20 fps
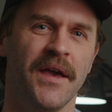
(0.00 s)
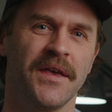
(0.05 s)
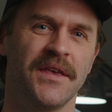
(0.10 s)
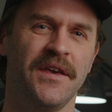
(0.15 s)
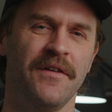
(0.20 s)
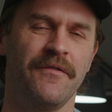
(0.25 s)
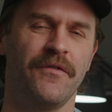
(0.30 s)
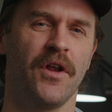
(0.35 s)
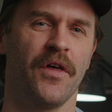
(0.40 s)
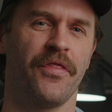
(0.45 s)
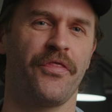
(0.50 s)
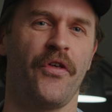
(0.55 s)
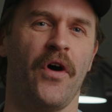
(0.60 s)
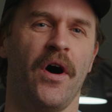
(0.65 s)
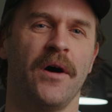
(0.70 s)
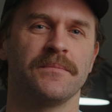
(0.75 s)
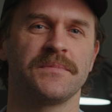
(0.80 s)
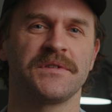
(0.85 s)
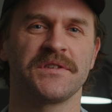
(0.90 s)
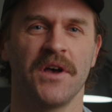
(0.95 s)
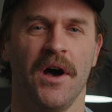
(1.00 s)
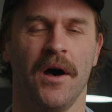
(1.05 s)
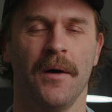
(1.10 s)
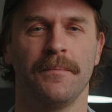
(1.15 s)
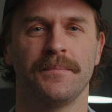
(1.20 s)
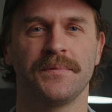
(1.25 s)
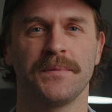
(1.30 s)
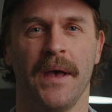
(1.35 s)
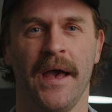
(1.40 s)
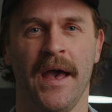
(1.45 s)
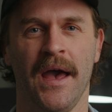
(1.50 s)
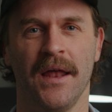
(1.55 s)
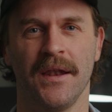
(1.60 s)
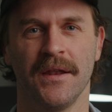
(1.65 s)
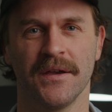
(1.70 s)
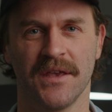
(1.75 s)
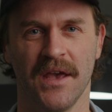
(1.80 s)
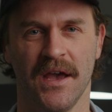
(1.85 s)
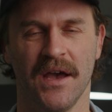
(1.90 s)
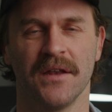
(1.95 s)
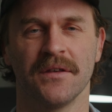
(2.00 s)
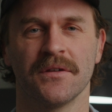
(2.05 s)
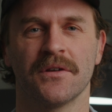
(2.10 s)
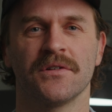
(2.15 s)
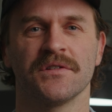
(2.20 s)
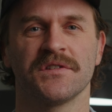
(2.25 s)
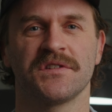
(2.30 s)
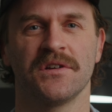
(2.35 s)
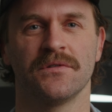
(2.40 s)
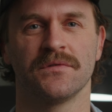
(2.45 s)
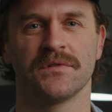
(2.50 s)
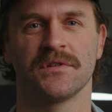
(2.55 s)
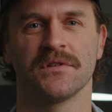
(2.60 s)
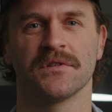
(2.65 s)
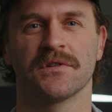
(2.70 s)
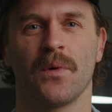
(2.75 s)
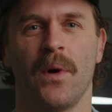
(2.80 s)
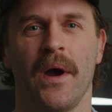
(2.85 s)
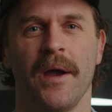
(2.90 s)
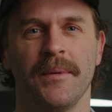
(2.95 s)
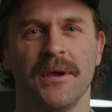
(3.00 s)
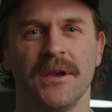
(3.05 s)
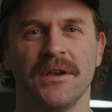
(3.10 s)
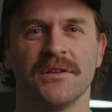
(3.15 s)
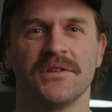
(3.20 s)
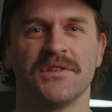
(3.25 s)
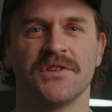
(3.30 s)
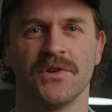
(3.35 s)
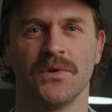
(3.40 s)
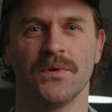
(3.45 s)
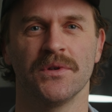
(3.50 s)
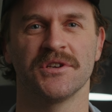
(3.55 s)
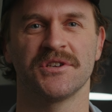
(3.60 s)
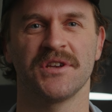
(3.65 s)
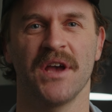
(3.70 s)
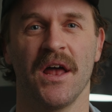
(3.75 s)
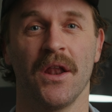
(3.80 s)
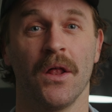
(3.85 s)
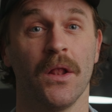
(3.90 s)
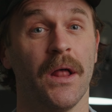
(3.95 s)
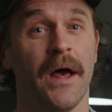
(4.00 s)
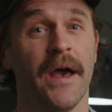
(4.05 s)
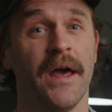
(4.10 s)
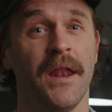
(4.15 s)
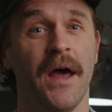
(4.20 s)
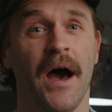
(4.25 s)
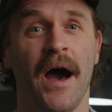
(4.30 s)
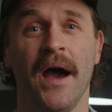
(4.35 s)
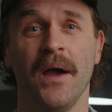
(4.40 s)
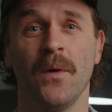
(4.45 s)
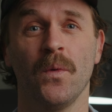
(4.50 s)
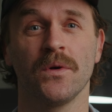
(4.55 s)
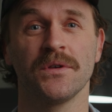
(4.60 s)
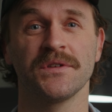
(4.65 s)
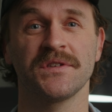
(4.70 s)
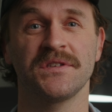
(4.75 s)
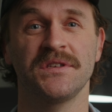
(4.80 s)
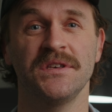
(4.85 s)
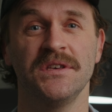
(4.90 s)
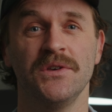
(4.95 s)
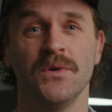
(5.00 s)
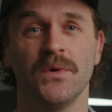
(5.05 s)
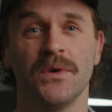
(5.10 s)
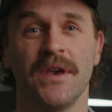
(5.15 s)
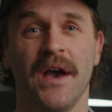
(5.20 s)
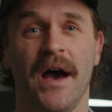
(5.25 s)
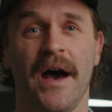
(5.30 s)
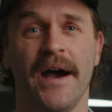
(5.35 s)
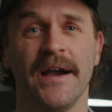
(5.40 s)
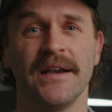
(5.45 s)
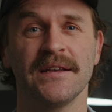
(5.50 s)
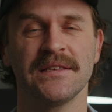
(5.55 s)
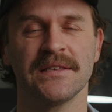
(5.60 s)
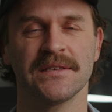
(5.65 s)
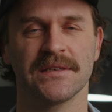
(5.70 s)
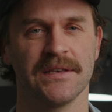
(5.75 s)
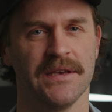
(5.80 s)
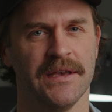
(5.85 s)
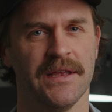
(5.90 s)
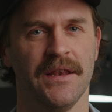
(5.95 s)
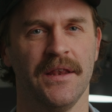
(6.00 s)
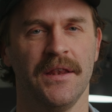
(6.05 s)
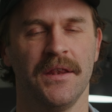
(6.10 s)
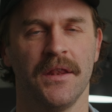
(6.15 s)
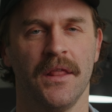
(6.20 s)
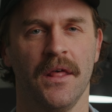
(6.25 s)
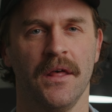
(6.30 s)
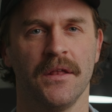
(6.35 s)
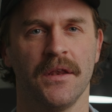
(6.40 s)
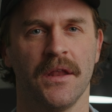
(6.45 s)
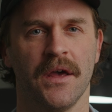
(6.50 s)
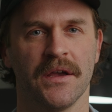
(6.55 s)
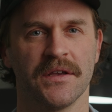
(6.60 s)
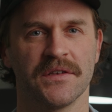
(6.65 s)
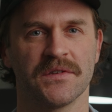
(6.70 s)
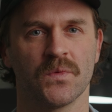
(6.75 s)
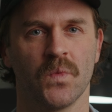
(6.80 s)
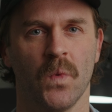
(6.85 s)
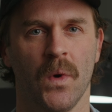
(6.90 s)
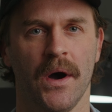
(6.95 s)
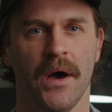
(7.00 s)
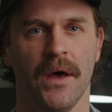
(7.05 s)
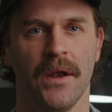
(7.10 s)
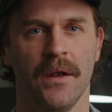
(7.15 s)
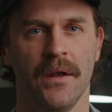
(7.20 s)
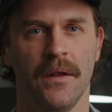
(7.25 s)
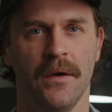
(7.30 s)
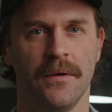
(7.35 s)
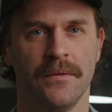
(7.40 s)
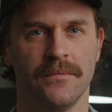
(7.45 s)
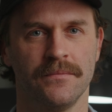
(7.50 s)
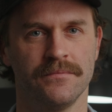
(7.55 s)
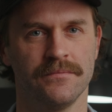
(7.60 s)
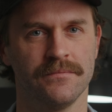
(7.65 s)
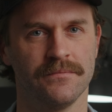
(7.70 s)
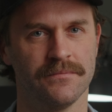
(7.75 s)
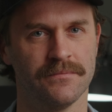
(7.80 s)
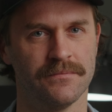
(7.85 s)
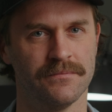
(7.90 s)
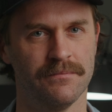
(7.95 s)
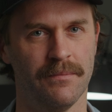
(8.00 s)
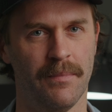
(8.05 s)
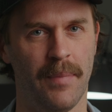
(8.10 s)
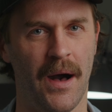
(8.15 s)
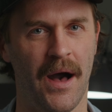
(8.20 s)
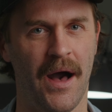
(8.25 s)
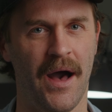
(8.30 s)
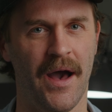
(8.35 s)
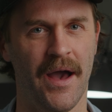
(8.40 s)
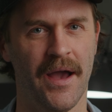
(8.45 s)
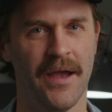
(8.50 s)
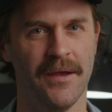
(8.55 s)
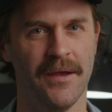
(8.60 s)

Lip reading: Give it a thumbs up, and again, consider subscribing to the channel, and I will see you guys in the next one. Bye.